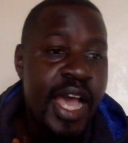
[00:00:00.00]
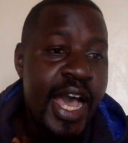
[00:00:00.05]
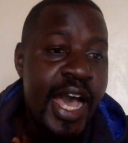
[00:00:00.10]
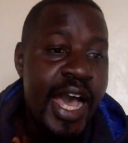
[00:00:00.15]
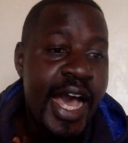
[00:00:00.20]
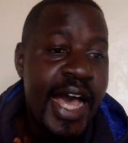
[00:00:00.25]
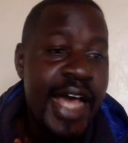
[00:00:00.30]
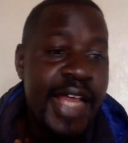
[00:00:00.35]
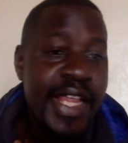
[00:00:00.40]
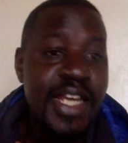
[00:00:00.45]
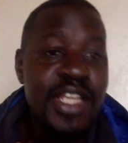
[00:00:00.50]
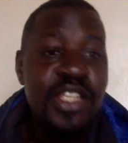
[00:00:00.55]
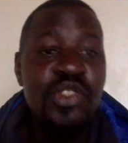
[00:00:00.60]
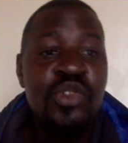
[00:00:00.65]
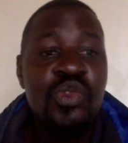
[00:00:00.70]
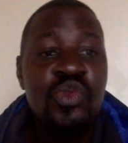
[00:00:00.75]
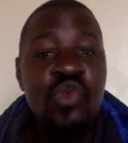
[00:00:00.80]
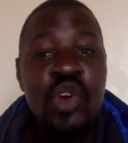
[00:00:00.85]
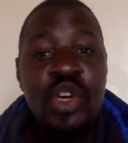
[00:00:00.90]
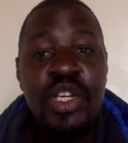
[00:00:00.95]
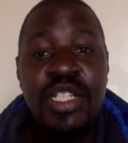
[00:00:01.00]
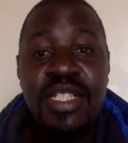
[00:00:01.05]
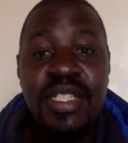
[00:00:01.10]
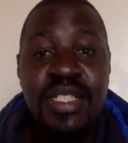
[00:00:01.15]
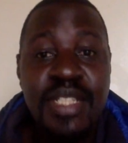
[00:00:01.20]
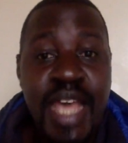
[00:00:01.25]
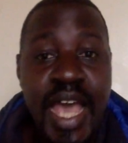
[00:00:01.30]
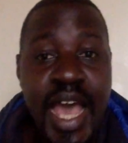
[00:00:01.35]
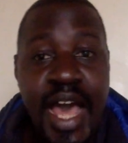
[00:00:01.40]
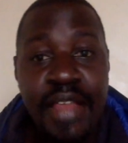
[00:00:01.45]
That is what
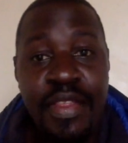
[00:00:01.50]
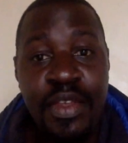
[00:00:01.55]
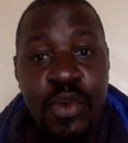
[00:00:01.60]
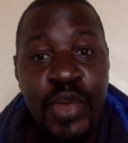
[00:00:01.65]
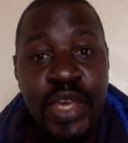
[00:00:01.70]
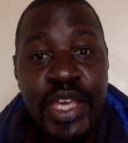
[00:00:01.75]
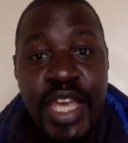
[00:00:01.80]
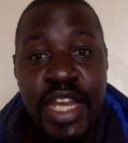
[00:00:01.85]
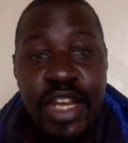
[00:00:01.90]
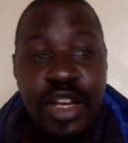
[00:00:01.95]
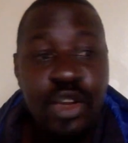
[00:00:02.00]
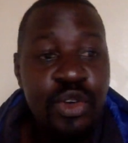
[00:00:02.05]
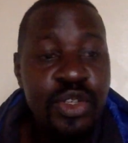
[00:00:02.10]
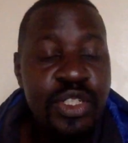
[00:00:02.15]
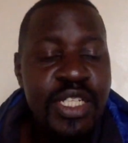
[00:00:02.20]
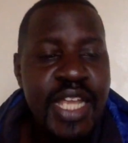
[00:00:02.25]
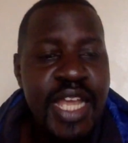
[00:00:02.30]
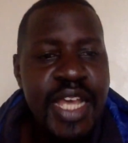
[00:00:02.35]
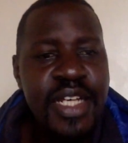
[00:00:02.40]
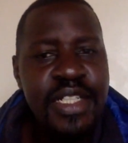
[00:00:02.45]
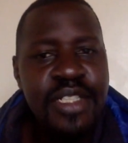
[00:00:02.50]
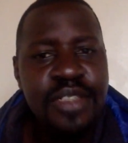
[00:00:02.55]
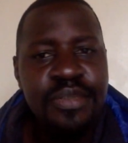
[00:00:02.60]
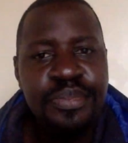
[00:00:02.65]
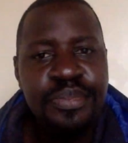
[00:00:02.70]
the weekend looks like.